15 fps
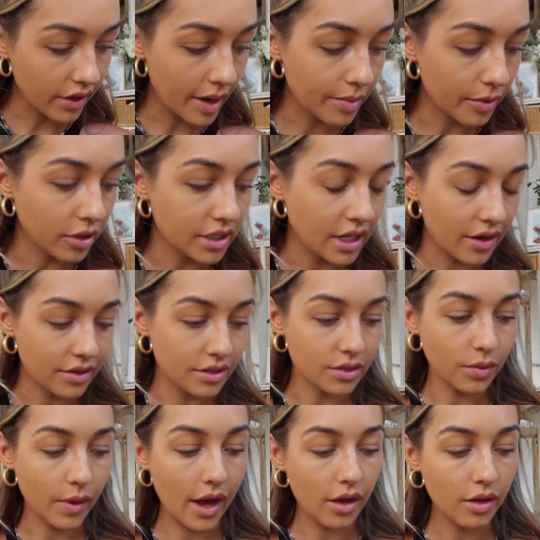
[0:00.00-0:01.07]
I brought down
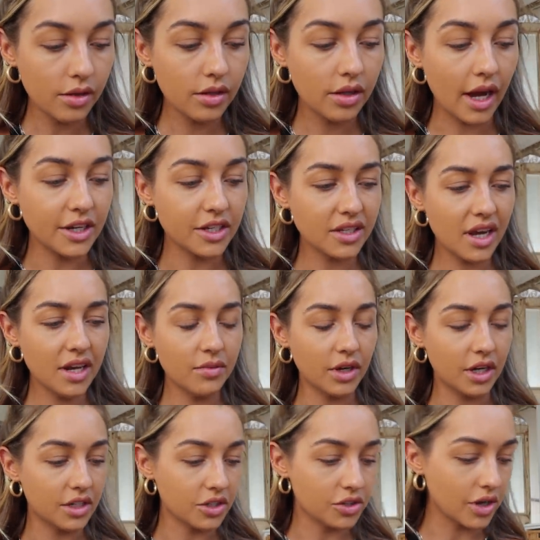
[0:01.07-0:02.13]
as well, I just kind of
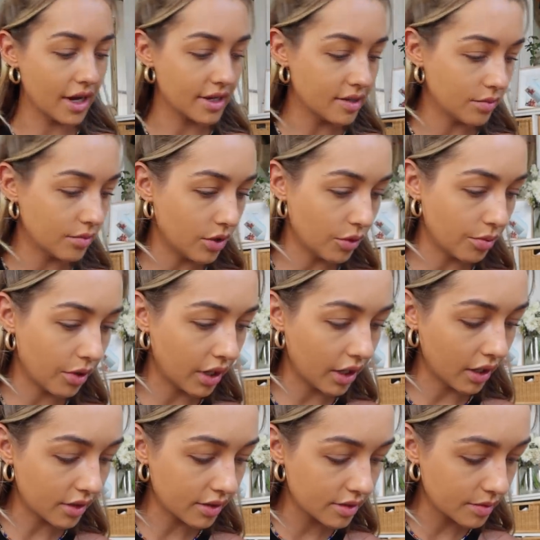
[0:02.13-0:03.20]
wanted to try some new
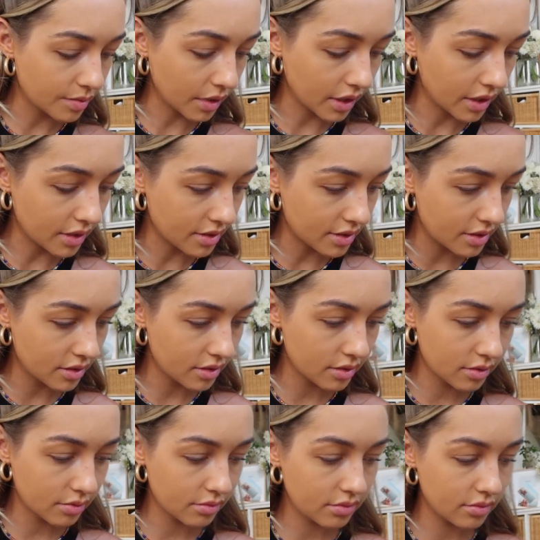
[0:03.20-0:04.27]
products, because,
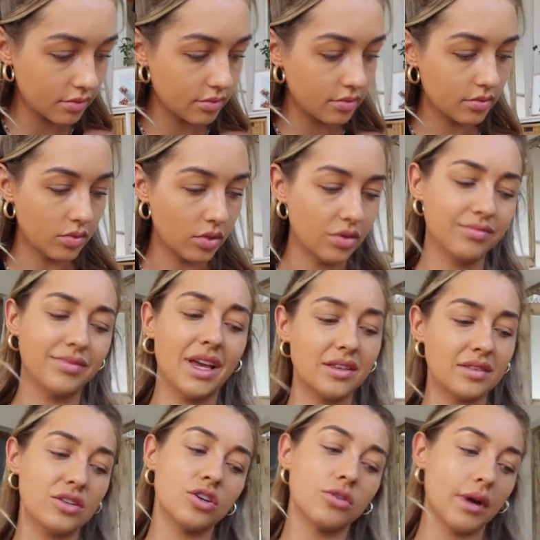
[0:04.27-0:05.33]
well,
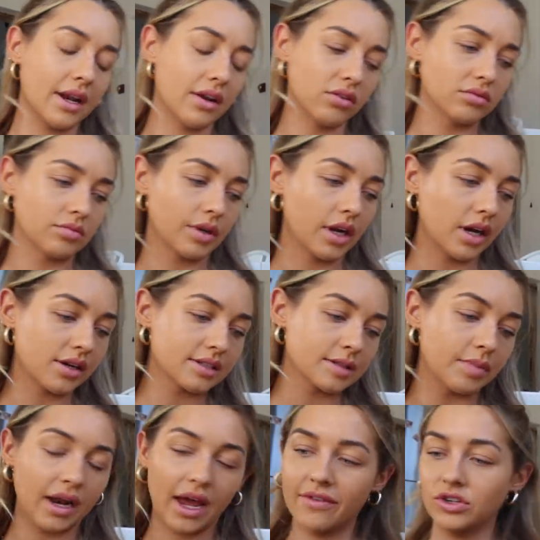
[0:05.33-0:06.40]
there's new and old products,
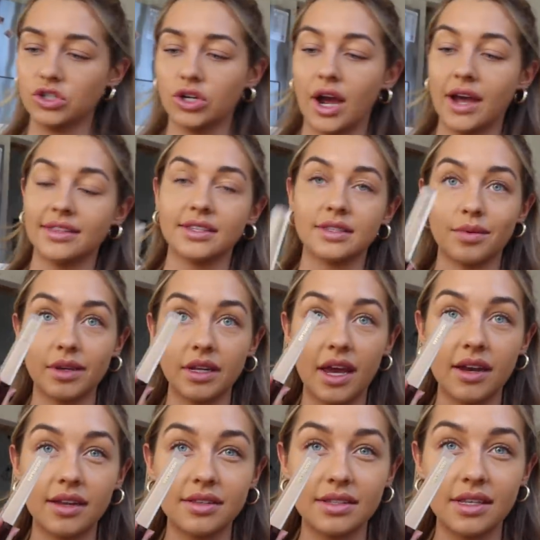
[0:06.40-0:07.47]
but I haven't tried this one
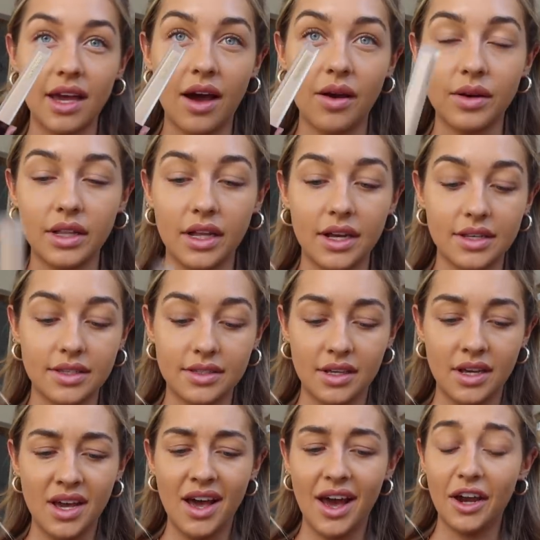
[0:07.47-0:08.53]
yet. It's the Hourglass.
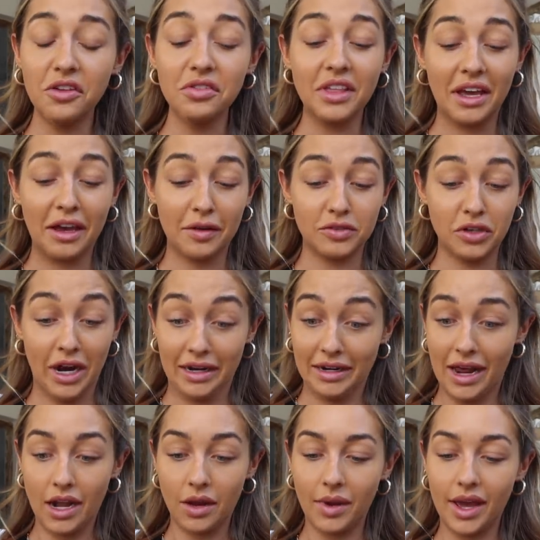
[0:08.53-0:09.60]
I don't think I've tried
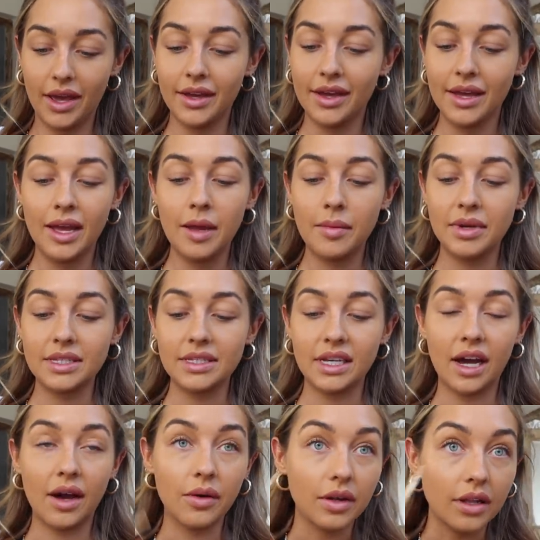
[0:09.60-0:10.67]
it anyway, but it's
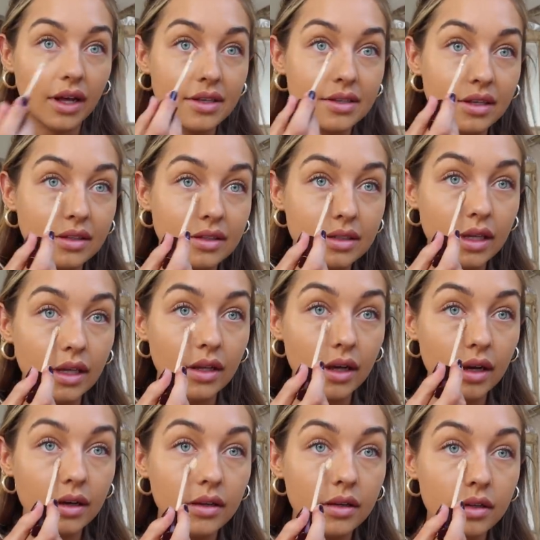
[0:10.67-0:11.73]
the Hourglass
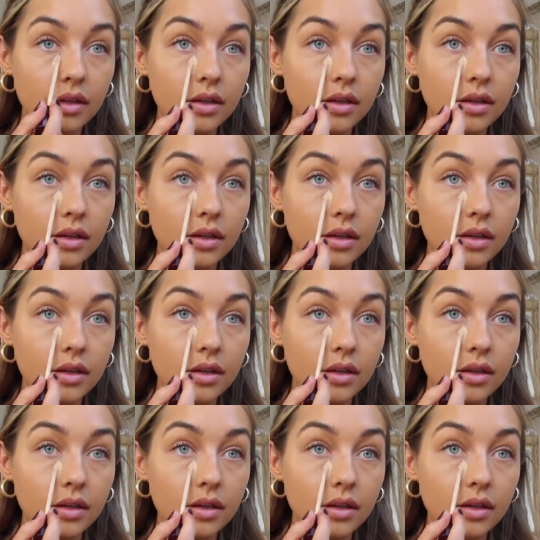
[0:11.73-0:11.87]
concealer,